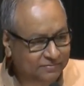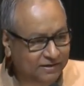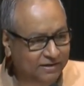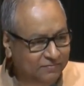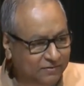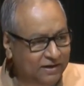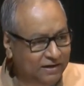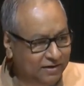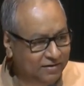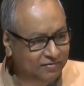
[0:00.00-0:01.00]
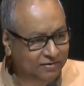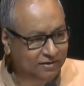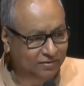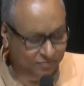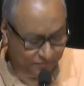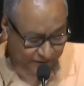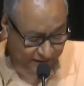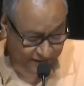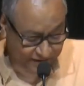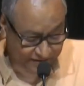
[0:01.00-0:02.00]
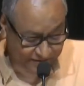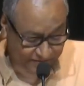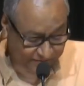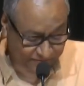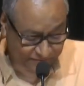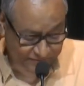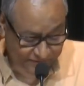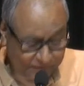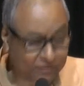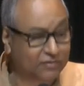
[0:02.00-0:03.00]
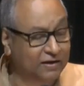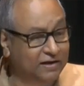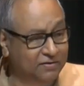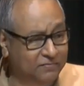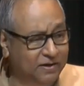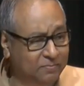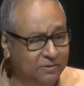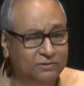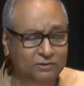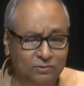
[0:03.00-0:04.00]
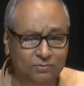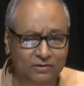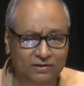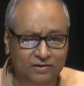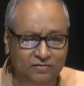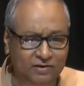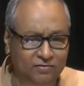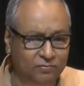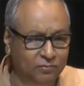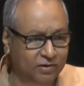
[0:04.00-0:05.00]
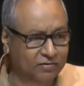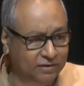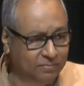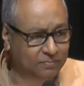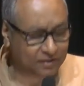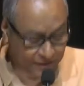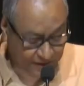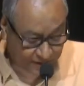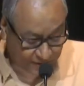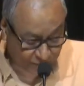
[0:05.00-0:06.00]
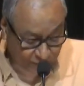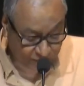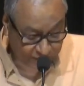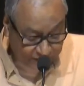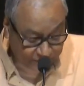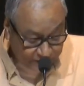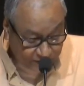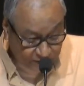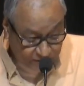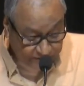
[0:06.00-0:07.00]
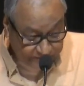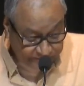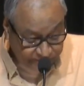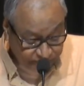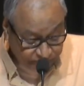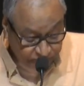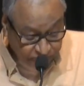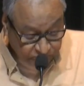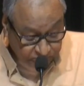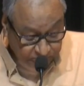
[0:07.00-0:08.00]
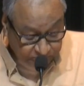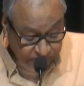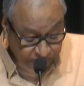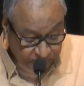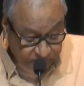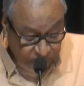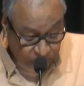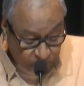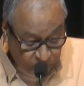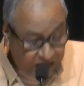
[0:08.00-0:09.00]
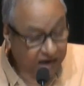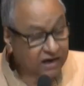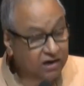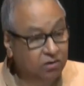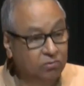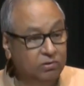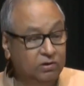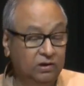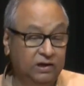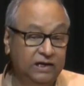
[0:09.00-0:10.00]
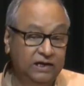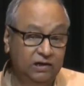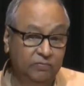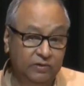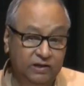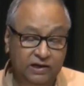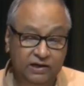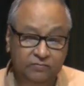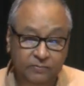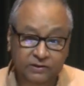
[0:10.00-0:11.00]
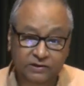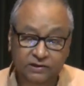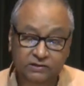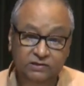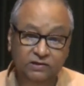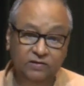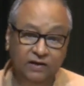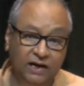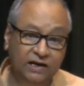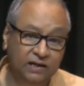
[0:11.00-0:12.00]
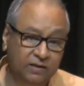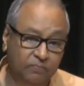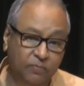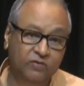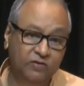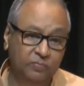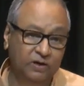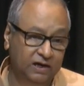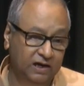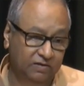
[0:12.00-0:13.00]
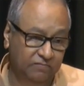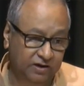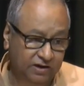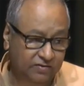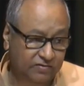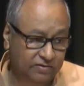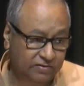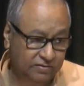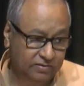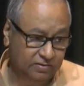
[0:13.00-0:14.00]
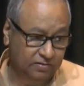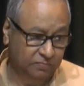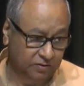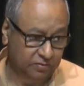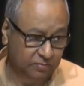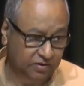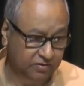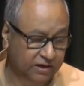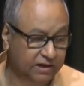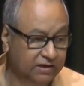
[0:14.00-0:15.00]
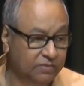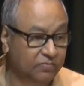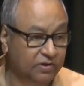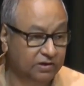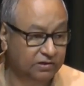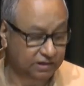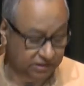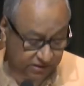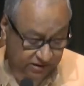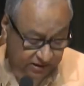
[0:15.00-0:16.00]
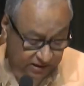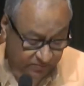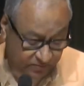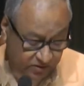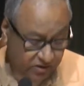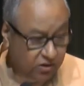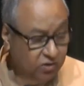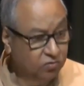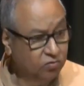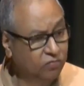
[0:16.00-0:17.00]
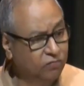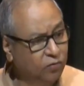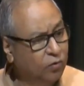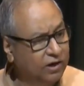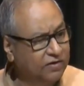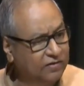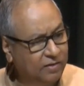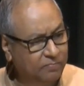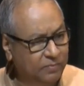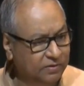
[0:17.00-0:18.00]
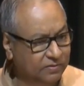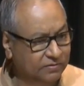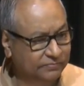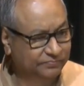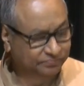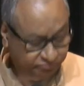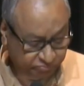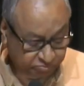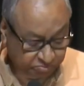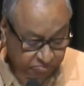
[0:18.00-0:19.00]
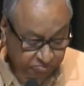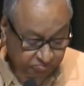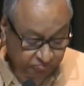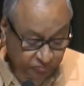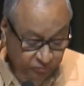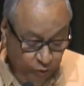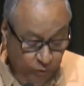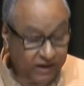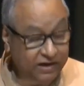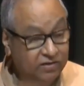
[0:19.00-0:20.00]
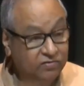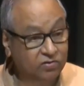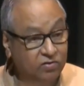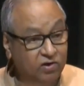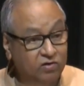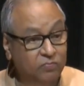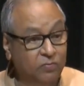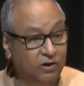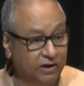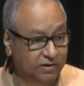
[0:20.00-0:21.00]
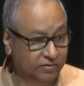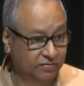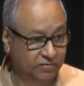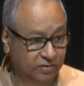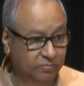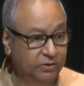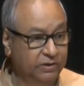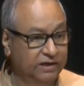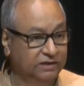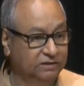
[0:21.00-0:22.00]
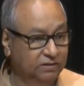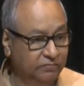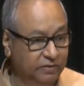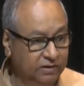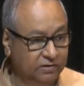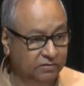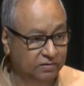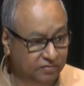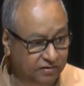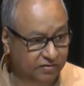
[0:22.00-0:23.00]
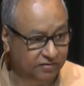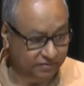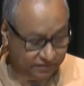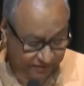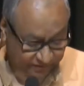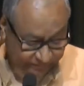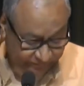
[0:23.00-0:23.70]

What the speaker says: And finally, they settled on me. And they were not satisfied, but chalo, at least SDU has come. So they went on. I'll now deal with the expectations and the possible deliveries, the possible stratagems in changing times, through 4 examples. One is correspondence, communication with citizens.